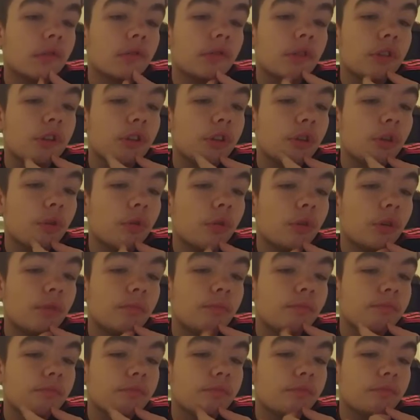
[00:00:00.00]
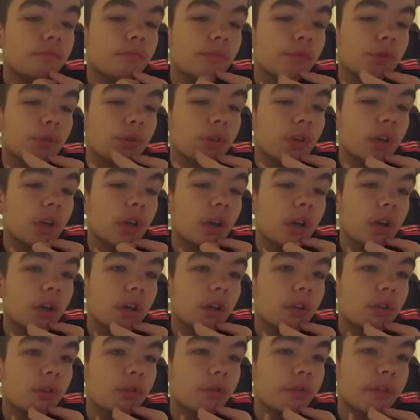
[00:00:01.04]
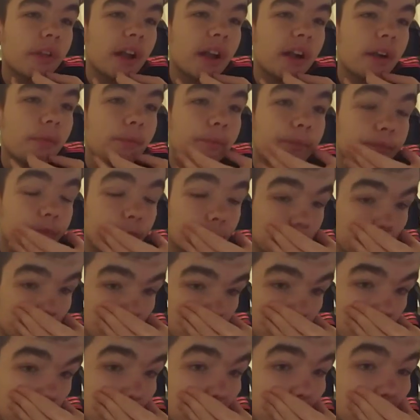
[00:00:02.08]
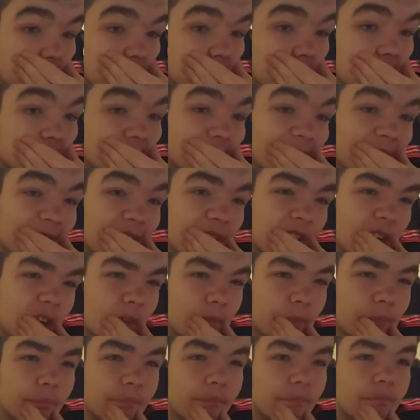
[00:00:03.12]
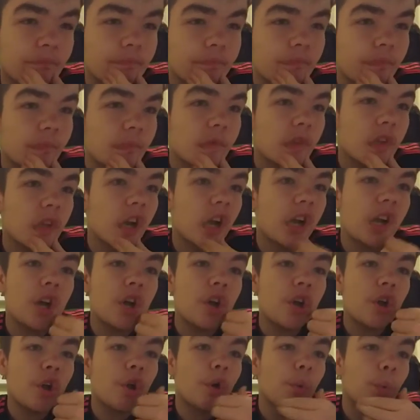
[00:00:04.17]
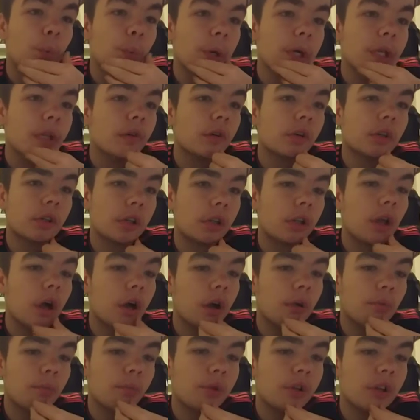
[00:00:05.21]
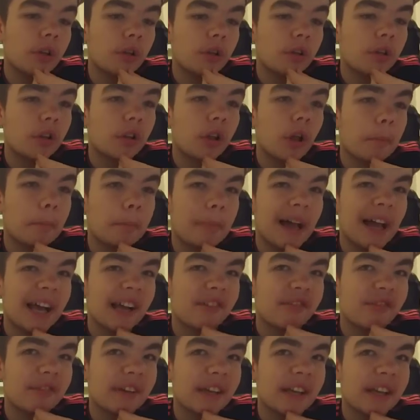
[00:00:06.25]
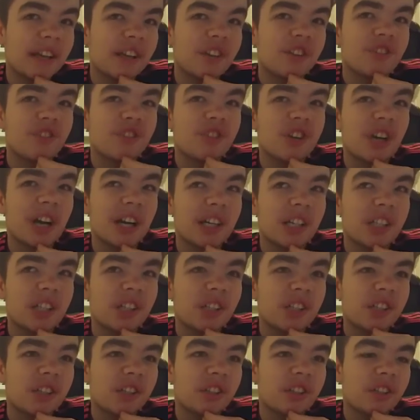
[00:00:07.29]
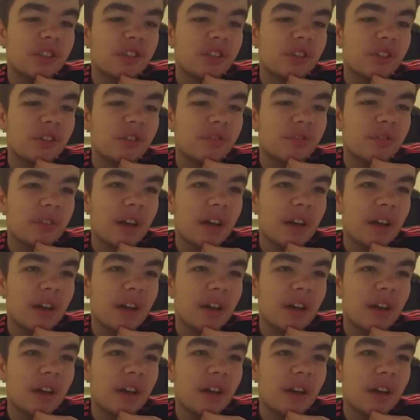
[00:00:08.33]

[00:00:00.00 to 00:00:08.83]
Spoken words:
So yeah. So then came after the second half. We looked a lot better creating chances and stuff.